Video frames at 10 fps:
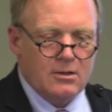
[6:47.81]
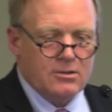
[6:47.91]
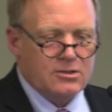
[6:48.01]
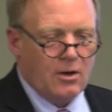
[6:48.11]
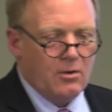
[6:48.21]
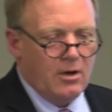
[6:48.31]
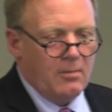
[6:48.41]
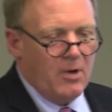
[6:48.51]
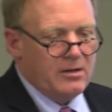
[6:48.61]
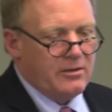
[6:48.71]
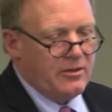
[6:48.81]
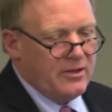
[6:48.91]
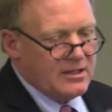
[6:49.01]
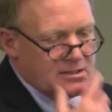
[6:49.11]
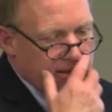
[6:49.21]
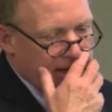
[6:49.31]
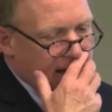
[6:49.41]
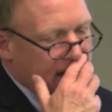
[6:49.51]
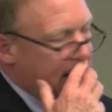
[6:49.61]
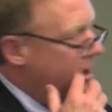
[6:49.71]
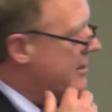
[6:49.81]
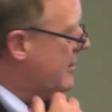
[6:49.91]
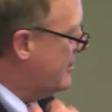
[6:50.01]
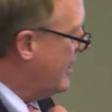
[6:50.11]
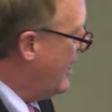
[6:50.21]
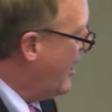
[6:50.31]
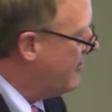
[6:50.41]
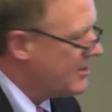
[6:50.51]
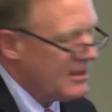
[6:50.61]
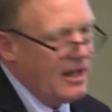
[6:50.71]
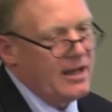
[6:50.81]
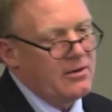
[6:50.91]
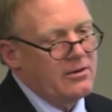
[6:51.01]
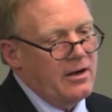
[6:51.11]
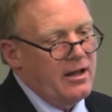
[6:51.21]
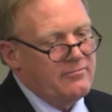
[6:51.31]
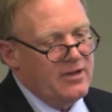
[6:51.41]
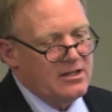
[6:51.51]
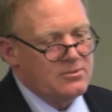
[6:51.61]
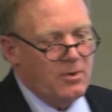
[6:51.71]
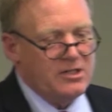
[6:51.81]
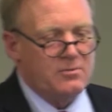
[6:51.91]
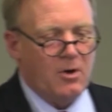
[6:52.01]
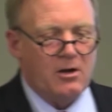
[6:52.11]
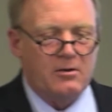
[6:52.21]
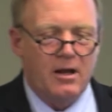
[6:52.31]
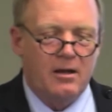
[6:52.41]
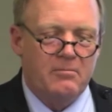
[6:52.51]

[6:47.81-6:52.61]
So among the things that they have today are advanced wastewater